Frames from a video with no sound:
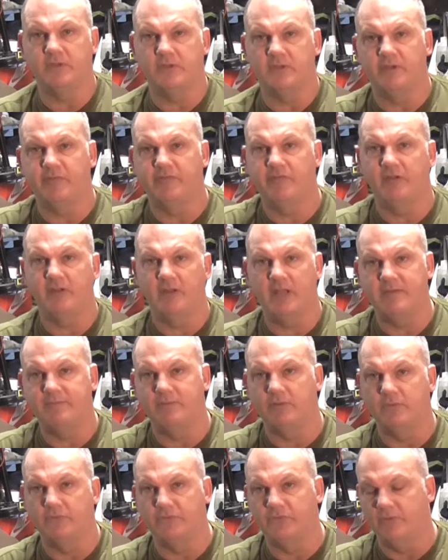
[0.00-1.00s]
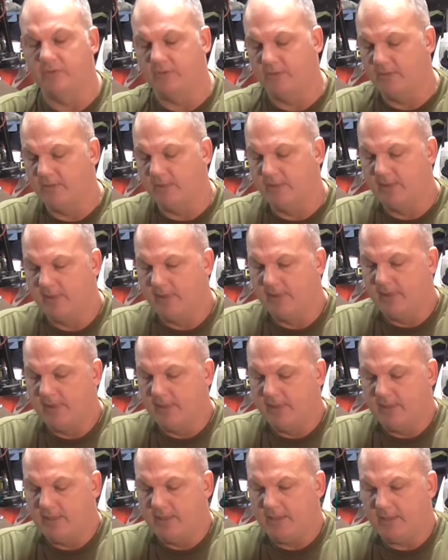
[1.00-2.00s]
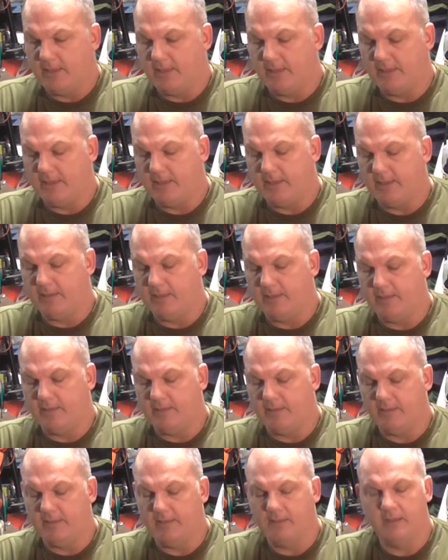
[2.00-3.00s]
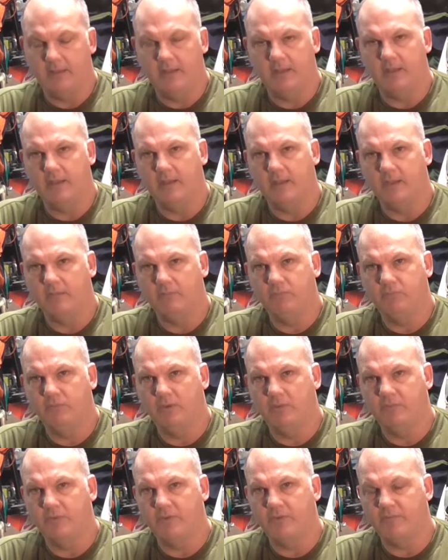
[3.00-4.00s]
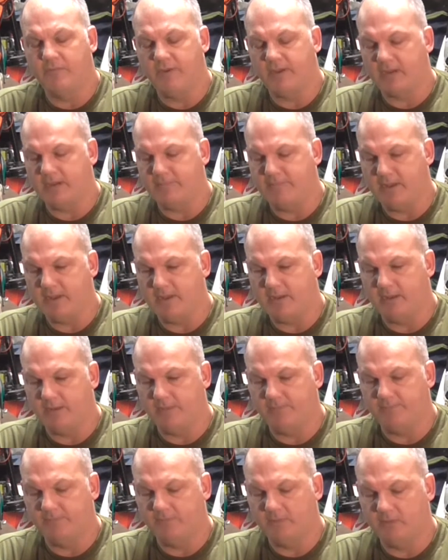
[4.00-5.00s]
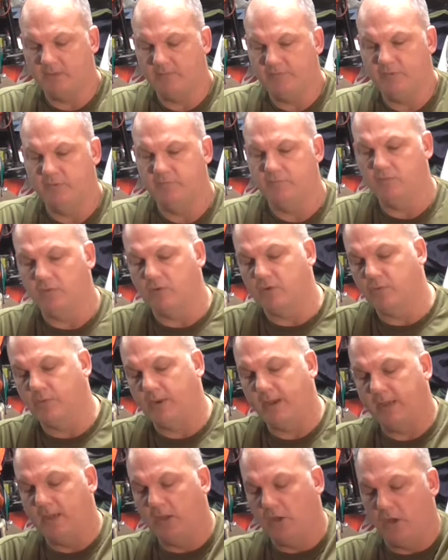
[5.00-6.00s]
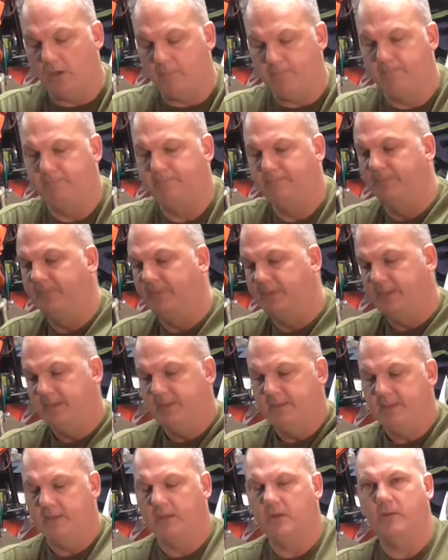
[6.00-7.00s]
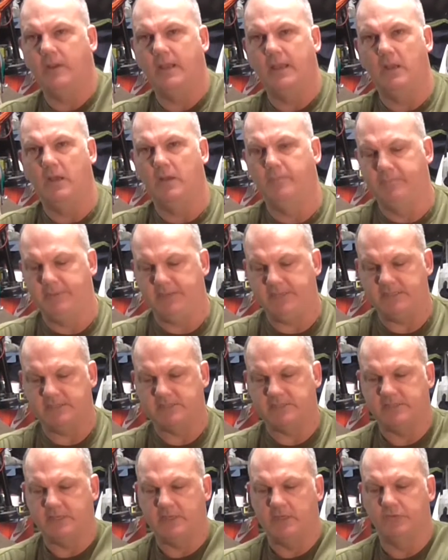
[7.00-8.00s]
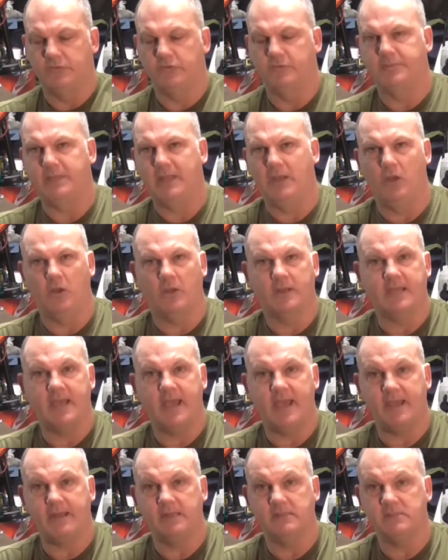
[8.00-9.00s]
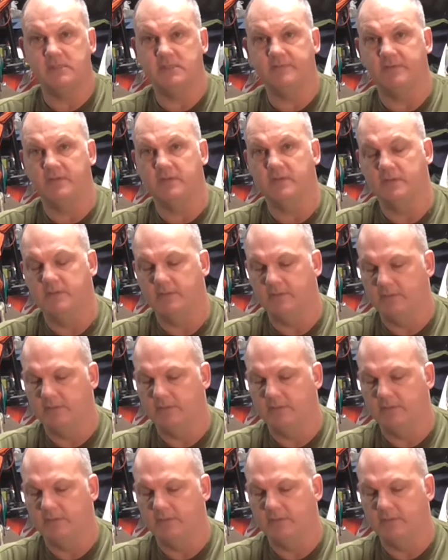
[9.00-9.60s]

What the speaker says: at different levels. I wouldn't recommend it. If you've got quite a lot of pints sitting on top of a lot of cans, even